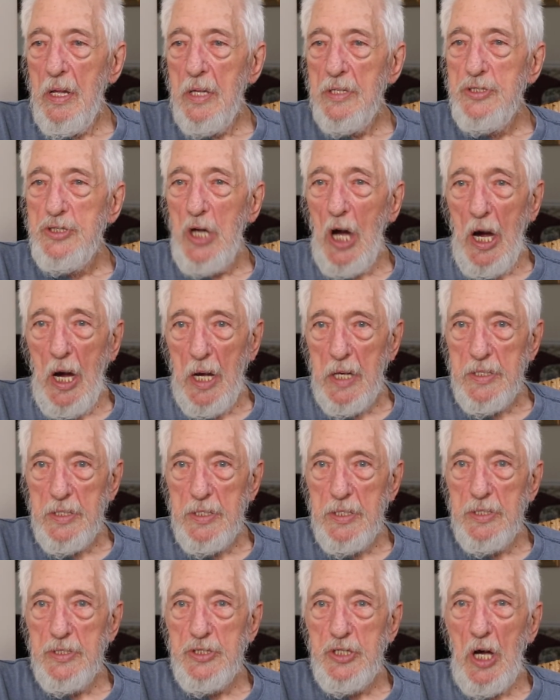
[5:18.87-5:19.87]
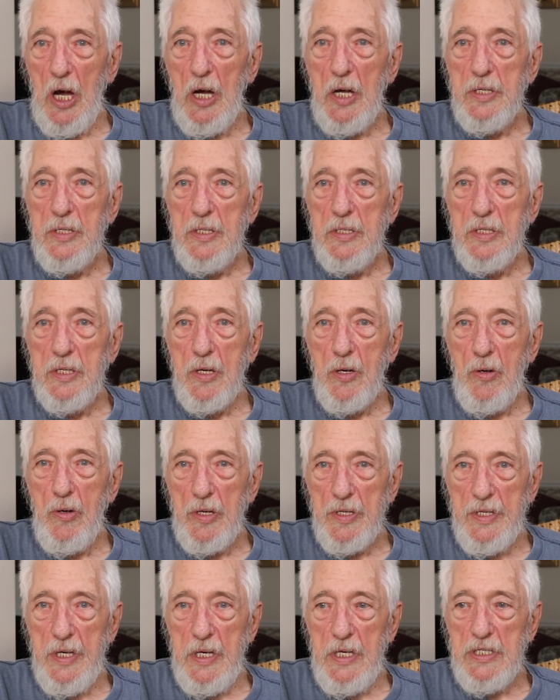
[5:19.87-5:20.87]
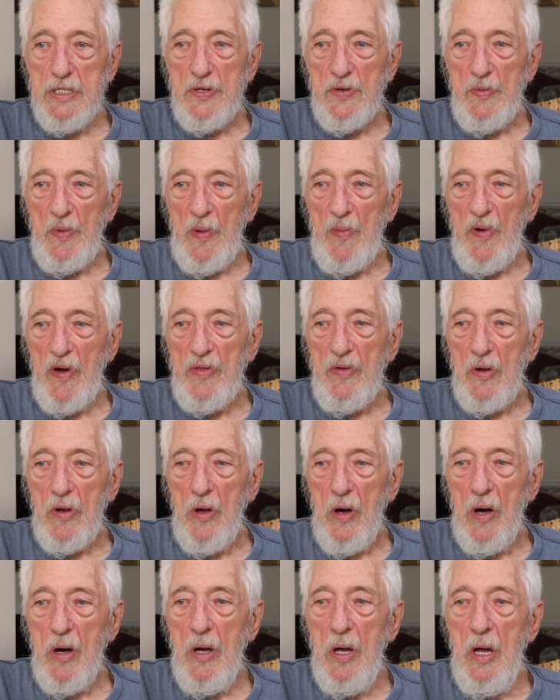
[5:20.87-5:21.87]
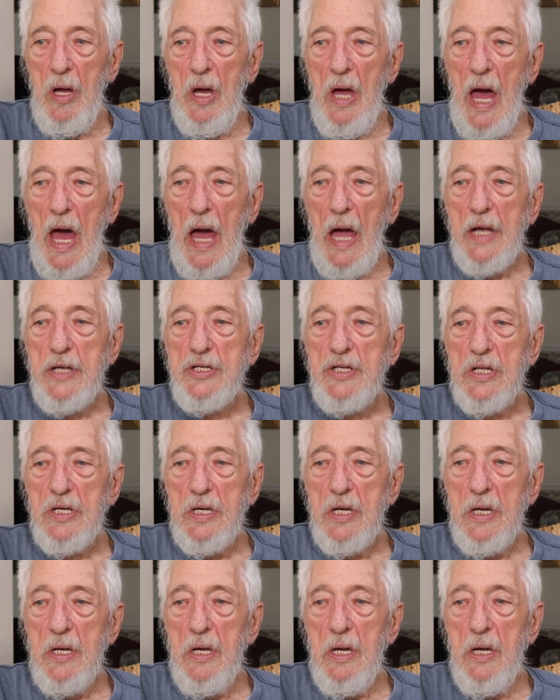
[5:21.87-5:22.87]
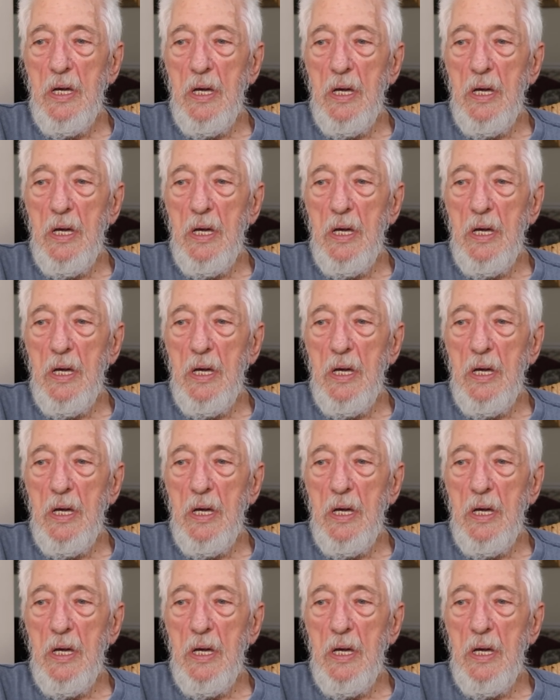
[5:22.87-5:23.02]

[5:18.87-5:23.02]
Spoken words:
John Cortese is my brother-in-law, actually